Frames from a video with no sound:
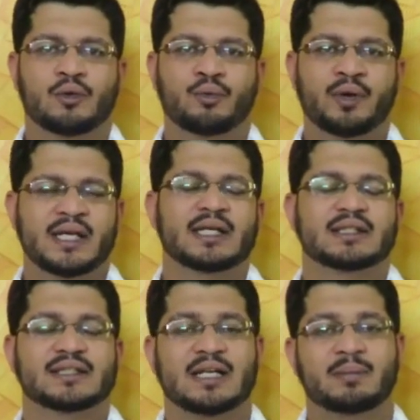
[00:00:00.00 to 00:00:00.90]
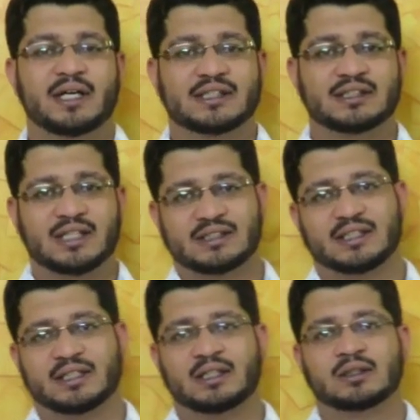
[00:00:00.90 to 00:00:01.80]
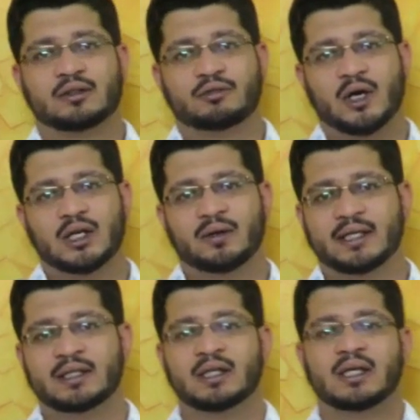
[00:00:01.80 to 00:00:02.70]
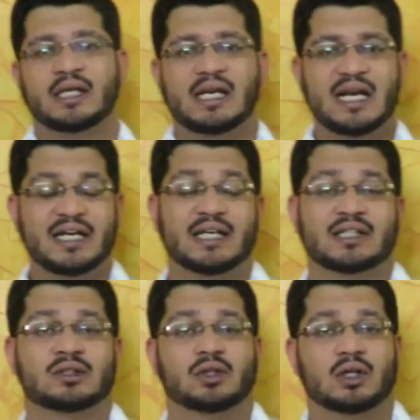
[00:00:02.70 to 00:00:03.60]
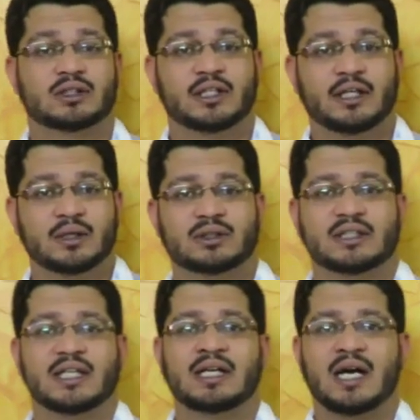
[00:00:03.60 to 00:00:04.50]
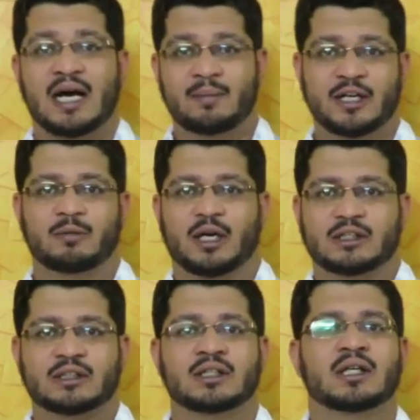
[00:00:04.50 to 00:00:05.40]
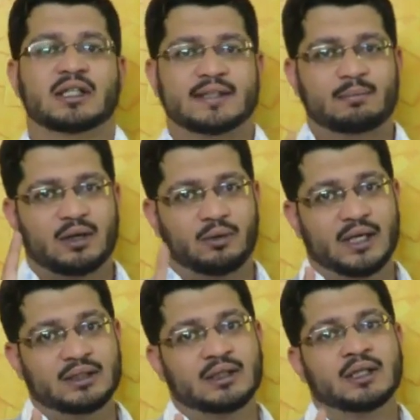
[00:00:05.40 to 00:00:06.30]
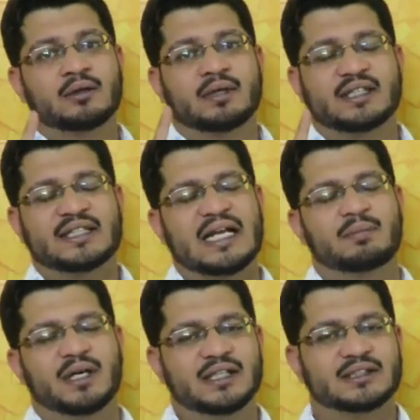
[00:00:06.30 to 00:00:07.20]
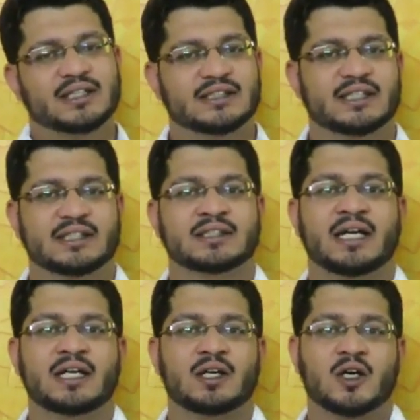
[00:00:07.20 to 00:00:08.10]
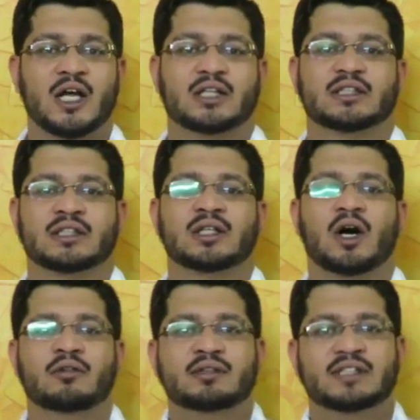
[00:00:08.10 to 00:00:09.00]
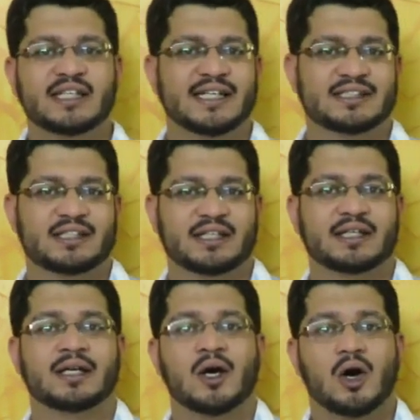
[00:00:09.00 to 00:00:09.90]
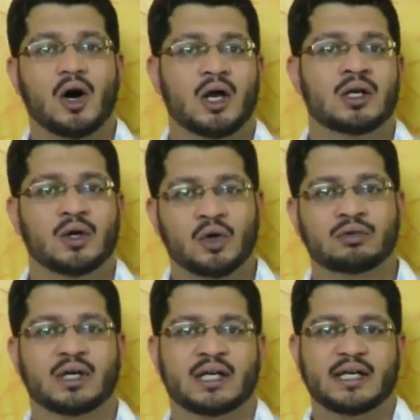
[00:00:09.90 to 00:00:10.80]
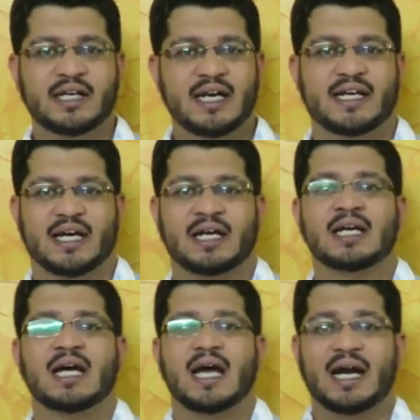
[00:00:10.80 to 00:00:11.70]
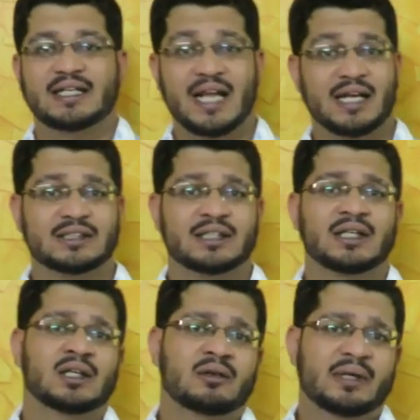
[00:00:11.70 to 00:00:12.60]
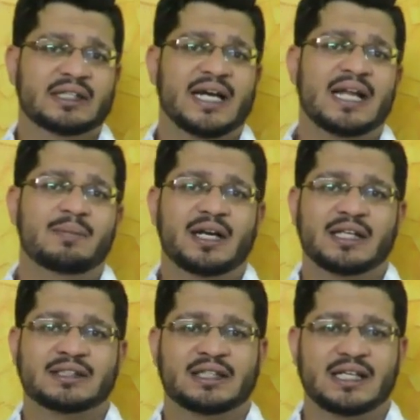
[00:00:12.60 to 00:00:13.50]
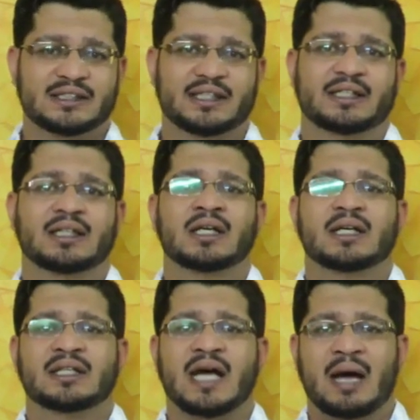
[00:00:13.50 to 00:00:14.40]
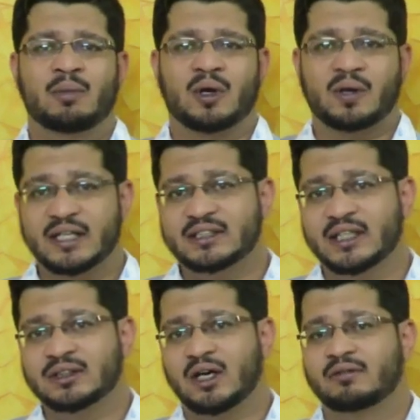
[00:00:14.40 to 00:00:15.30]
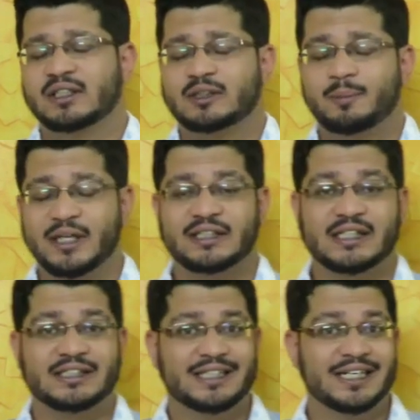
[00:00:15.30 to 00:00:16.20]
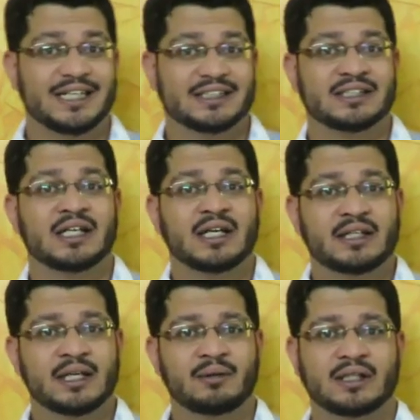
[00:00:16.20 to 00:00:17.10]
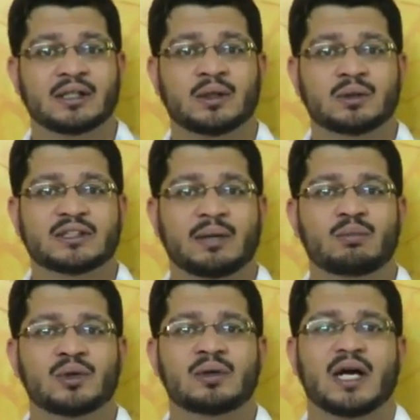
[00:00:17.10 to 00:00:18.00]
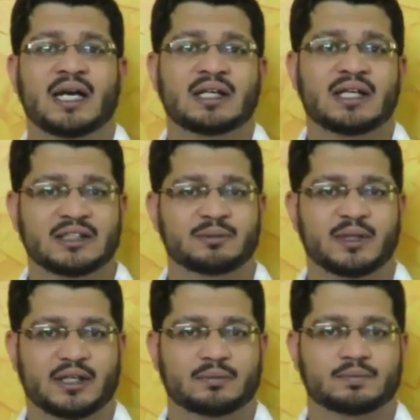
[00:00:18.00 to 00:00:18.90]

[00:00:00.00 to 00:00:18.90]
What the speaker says: We shall be discussing the following latest constitutional amendments. Number 1, we shall be discussing the introduction of GST all over India. And next, we shall be discussing the abrogation of the special status given to Jammu and Kashmir.